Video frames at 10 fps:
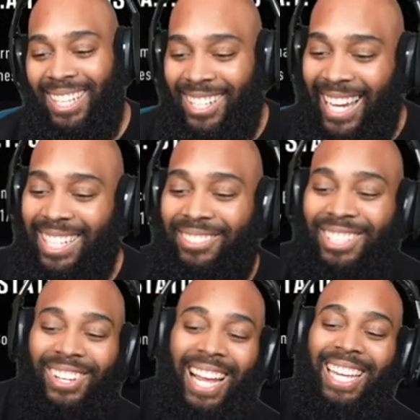Look, I never
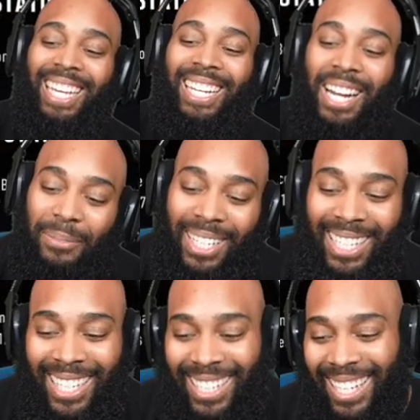saw that kick coming, and
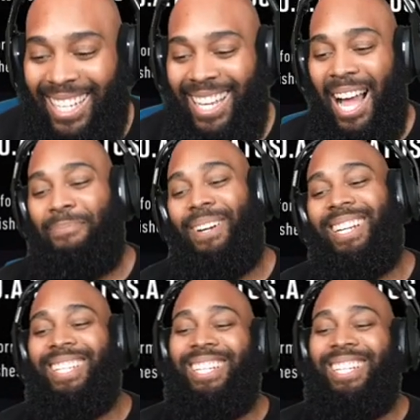neither day, I fucking